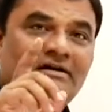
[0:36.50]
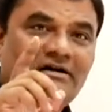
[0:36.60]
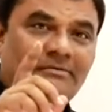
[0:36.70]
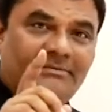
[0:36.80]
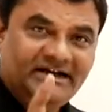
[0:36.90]

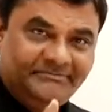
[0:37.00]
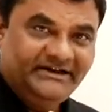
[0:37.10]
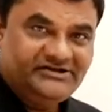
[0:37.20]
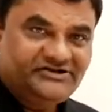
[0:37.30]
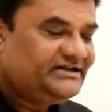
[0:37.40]
A
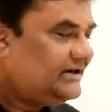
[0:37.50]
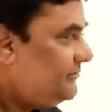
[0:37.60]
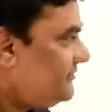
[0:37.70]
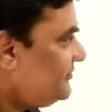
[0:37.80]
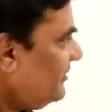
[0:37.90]
multiplication
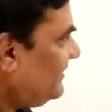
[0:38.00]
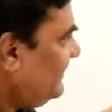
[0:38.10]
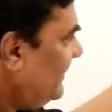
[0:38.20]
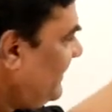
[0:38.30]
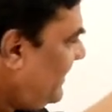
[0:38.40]
table. So
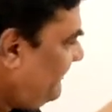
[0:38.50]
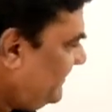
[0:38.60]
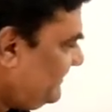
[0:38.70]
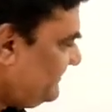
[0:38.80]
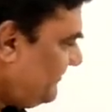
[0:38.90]
already I have an
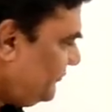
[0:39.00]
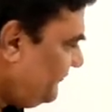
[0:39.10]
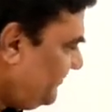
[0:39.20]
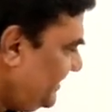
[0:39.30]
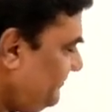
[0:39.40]
example
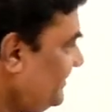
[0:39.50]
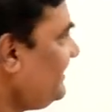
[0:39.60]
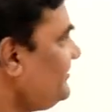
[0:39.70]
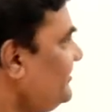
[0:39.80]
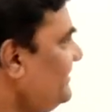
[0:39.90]
of
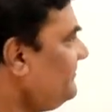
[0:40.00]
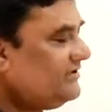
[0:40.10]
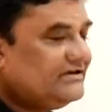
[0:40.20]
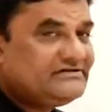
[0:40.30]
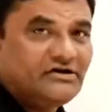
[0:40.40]
multiplication
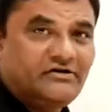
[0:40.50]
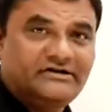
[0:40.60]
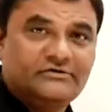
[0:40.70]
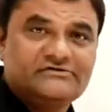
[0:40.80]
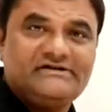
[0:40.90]
table. This is how it
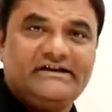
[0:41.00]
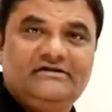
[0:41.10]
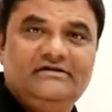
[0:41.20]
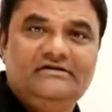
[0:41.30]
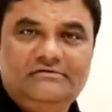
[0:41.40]
looks
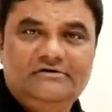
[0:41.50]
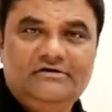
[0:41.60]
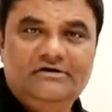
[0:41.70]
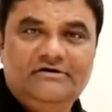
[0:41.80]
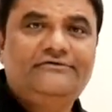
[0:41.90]
like.
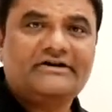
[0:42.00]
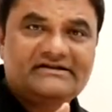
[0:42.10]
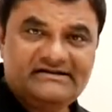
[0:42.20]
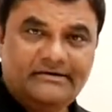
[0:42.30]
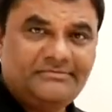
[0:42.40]
For
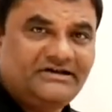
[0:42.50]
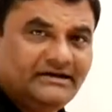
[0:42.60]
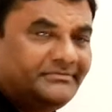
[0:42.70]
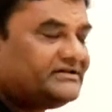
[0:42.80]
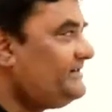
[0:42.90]
example,
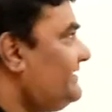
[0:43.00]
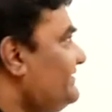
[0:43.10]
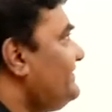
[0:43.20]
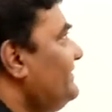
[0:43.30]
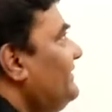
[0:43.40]
number
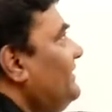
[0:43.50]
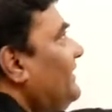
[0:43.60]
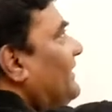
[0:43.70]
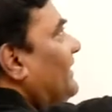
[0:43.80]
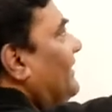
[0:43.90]
6.
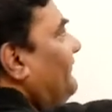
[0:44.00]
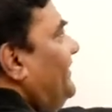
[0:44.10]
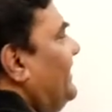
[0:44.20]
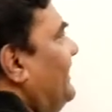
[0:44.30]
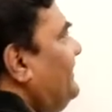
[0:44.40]

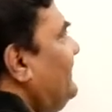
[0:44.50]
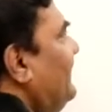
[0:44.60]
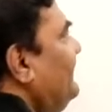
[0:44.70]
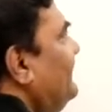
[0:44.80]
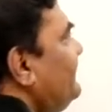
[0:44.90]
We write it
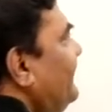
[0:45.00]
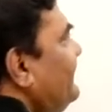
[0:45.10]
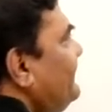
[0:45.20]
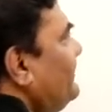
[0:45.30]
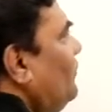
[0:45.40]
like this.
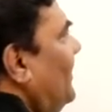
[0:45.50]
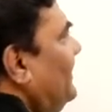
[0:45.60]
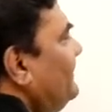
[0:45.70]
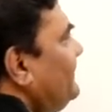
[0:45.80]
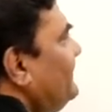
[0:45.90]
6
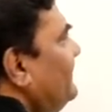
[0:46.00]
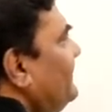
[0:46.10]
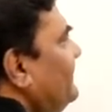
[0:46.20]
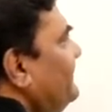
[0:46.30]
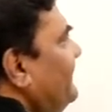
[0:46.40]
ones.
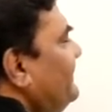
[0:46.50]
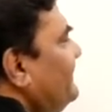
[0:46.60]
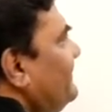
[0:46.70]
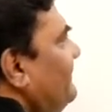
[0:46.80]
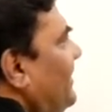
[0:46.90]

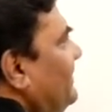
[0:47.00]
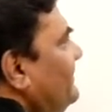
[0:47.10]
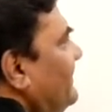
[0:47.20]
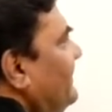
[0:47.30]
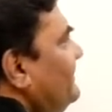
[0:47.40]
6
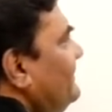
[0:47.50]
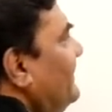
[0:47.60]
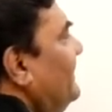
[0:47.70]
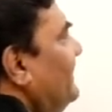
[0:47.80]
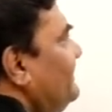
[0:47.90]
ones is
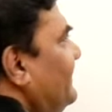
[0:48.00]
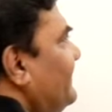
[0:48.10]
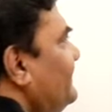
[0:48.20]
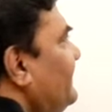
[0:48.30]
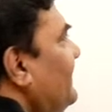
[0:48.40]

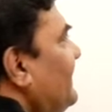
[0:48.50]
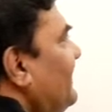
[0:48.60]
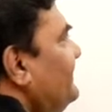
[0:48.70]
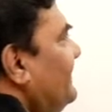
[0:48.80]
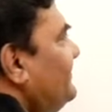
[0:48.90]
6.
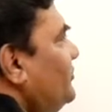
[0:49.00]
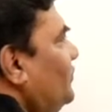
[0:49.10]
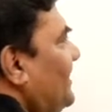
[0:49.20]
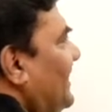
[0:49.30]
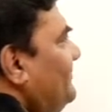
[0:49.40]
6
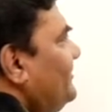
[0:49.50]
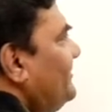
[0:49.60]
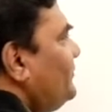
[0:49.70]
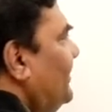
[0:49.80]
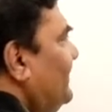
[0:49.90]
2 times
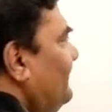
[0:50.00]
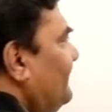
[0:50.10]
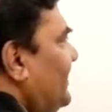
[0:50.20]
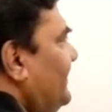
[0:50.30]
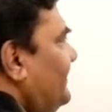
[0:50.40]
is
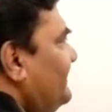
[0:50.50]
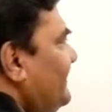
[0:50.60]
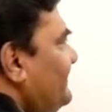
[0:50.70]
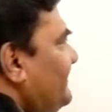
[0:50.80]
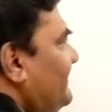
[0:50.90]
12, right?
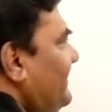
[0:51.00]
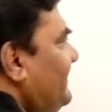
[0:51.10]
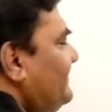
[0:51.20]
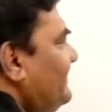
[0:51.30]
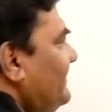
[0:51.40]
6
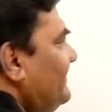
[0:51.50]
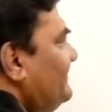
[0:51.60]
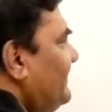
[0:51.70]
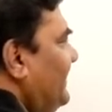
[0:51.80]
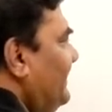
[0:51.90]
threes
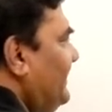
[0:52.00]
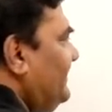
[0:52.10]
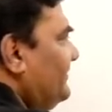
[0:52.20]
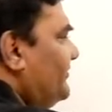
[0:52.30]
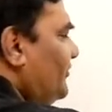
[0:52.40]
is
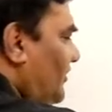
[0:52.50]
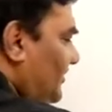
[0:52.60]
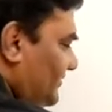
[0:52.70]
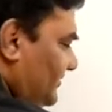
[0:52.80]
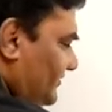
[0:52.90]
18, so
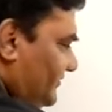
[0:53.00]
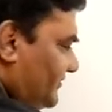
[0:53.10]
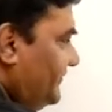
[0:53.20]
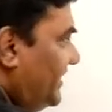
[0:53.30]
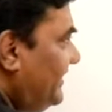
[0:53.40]
on.
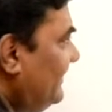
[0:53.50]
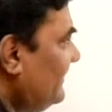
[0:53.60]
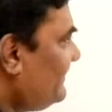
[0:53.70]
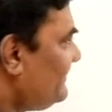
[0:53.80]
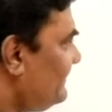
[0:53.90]
So we write
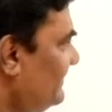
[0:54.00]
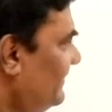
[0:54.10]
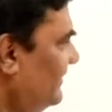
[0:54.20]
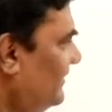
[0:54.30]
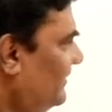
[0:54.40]
like this.
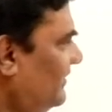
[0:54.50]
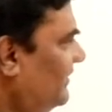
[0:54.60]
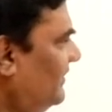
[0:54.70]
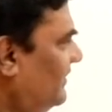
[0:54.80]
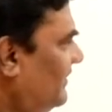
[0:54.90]

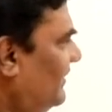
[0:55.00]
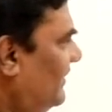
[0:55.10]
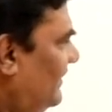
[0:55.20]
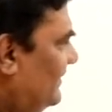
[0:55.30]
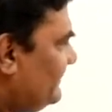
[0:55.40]

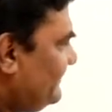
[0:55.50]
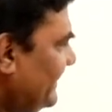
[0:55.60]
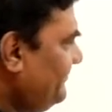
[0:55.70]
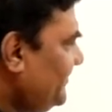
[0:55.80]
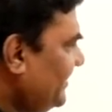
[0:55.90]

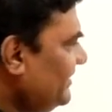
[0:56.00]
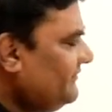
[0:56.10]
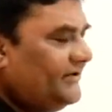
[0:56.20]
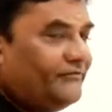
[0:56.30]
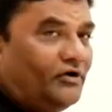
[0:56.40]
Same thing
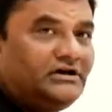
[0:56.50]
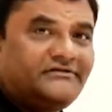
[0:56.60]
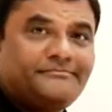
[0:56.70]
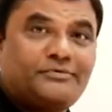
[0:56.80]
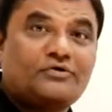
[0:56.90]
we want
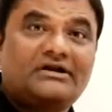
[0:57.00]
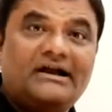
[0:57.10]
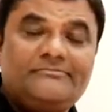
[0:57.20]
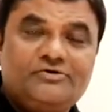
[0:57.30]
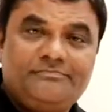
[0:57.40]
our
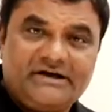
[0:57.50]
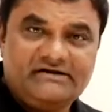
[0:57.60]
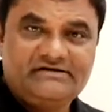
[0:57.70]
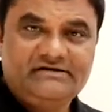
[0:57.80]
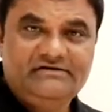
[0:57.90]
program to
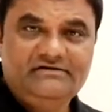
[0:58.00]
print.